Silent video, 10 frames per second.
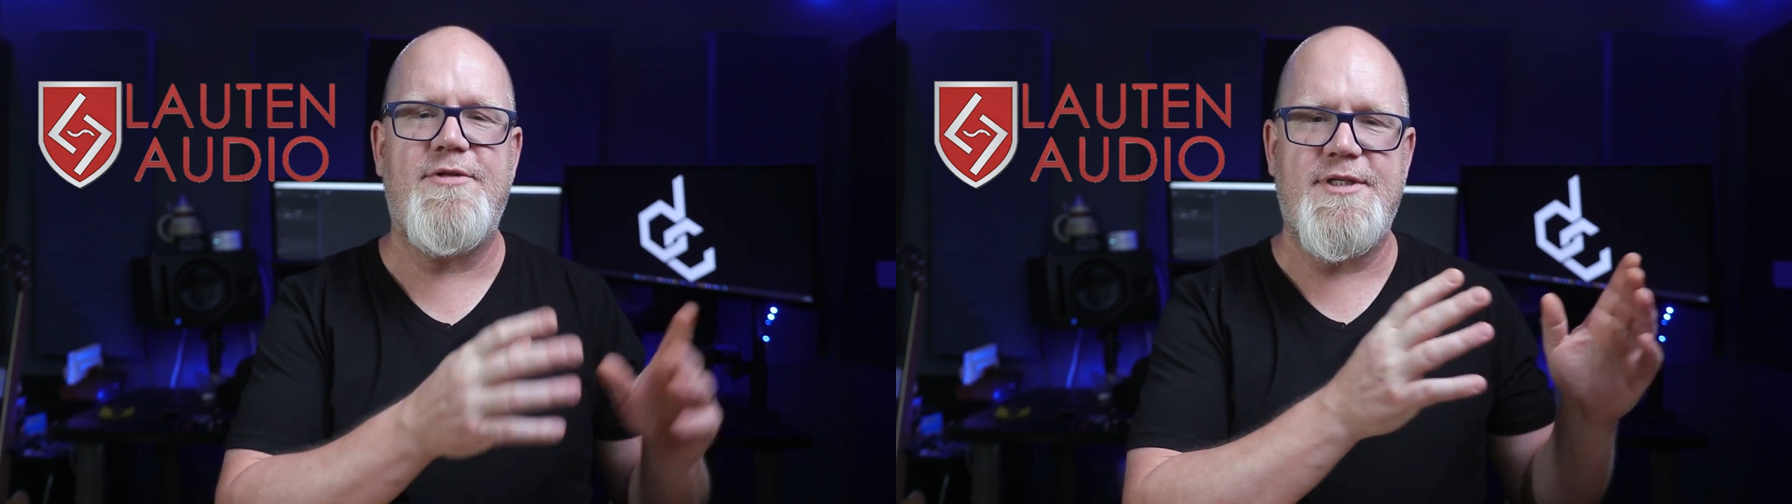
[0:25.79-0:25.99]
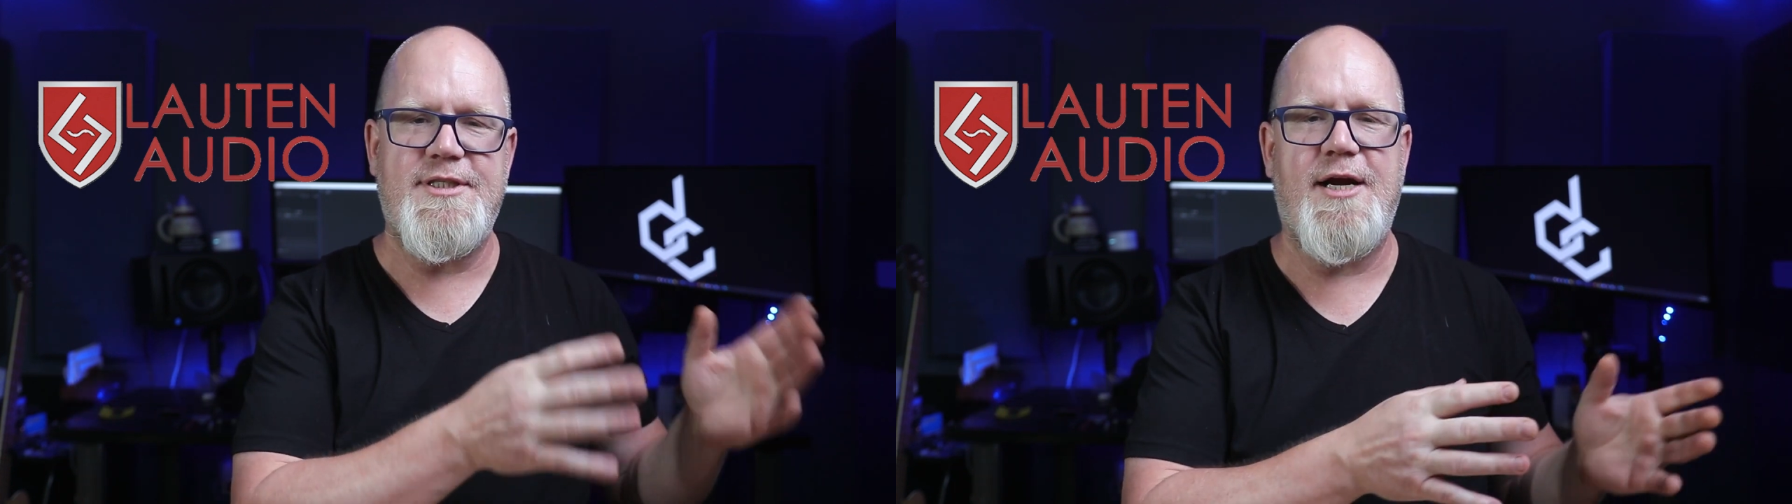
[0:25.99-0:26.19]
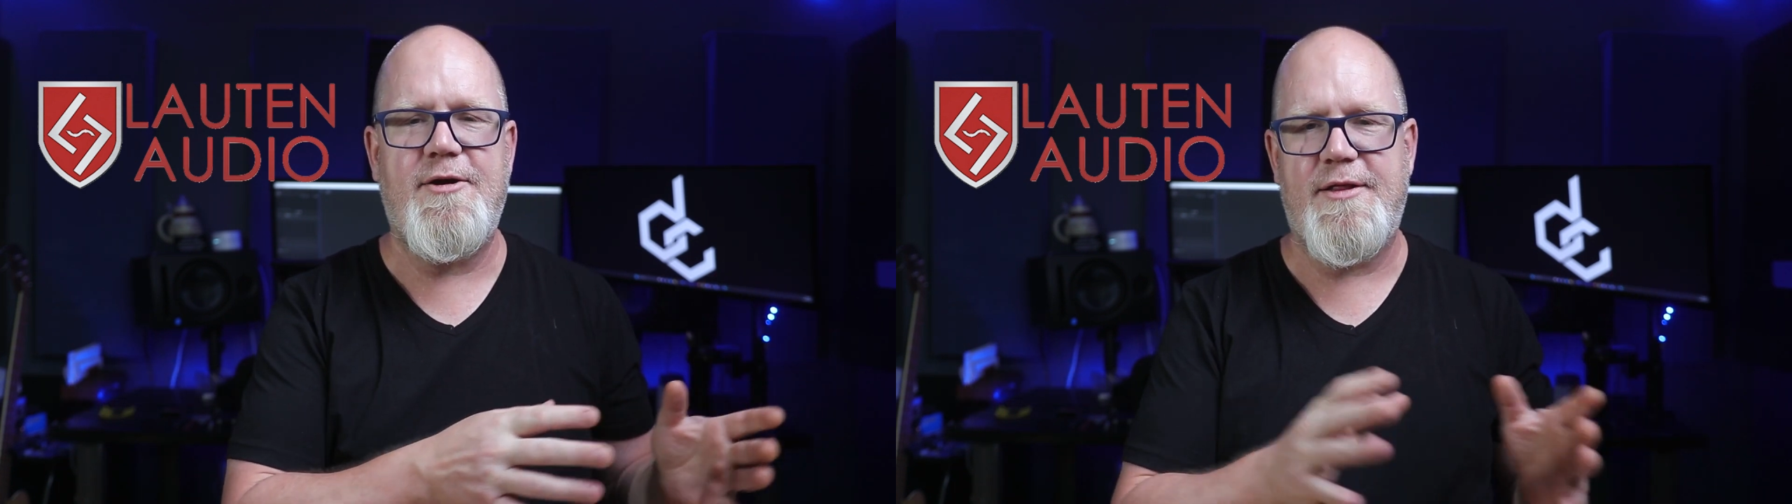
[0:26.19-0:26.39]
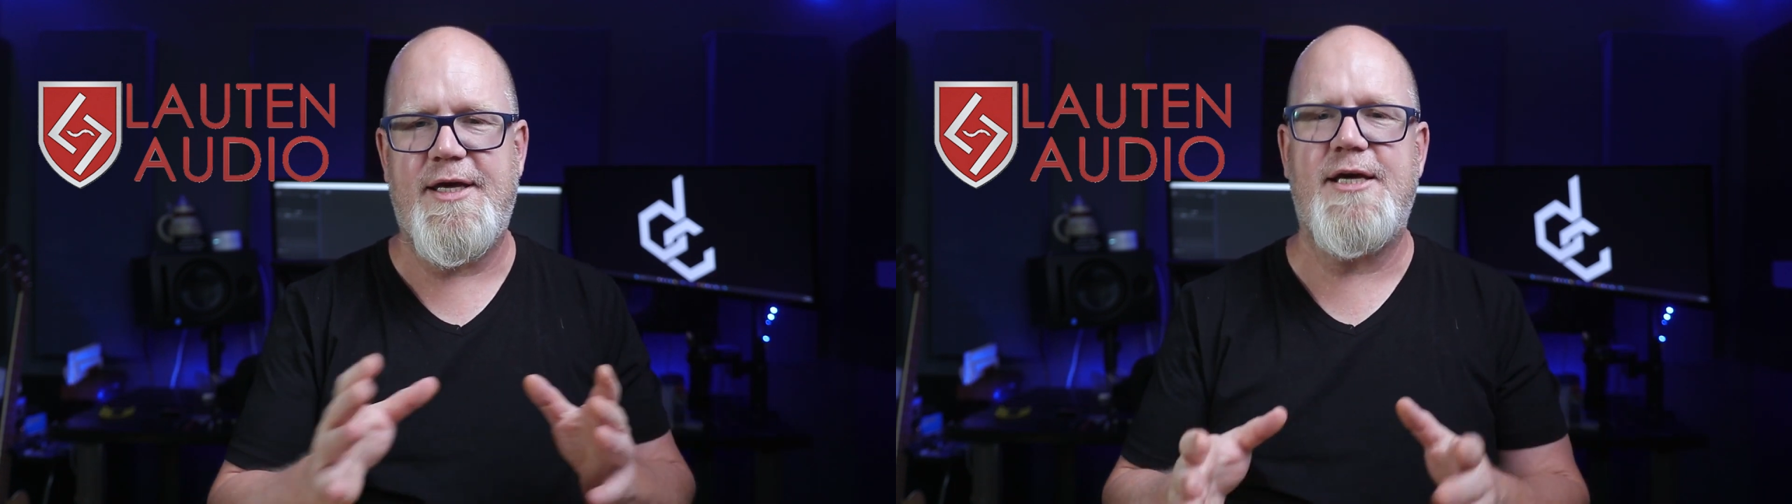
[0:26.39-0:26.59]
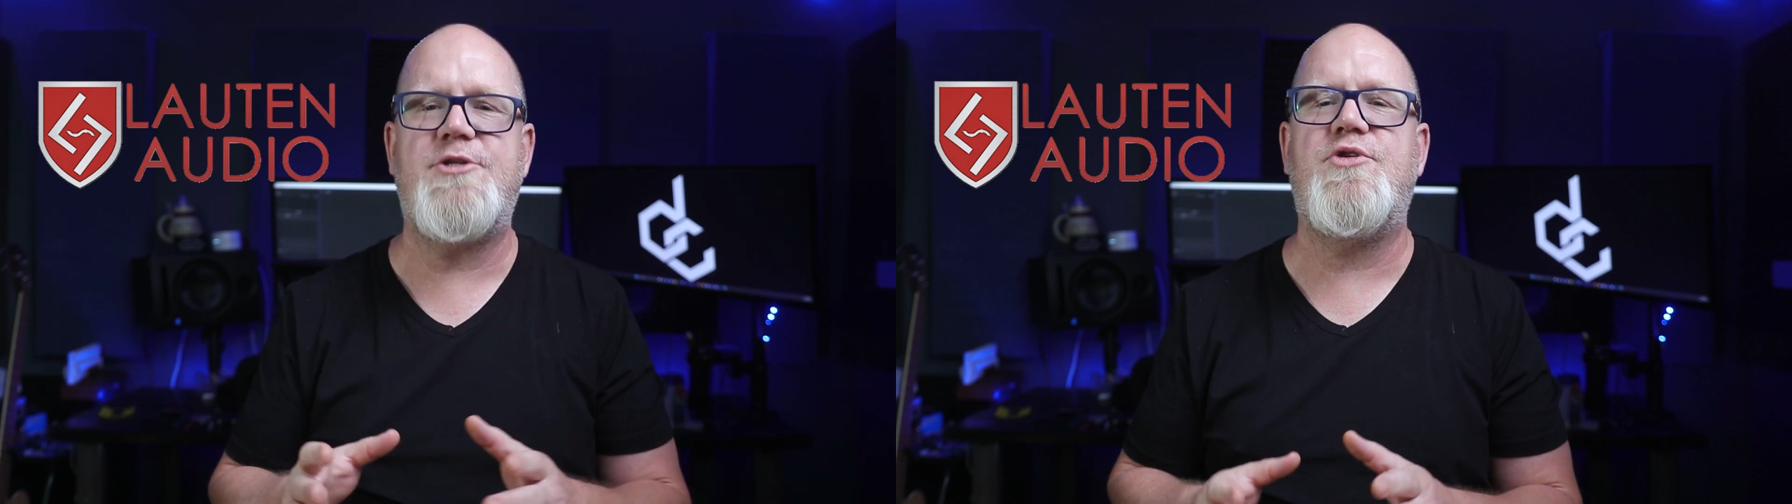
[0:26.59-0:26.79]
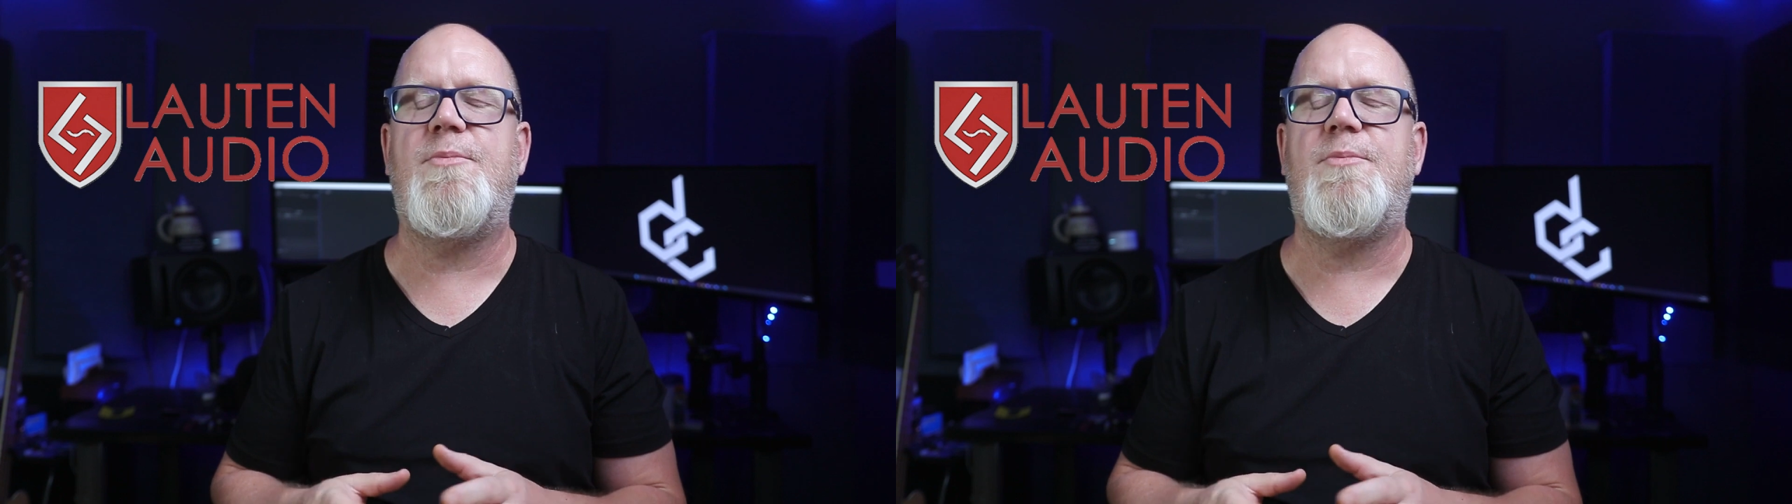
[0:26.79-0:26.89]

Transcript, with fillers: for the snare and the kick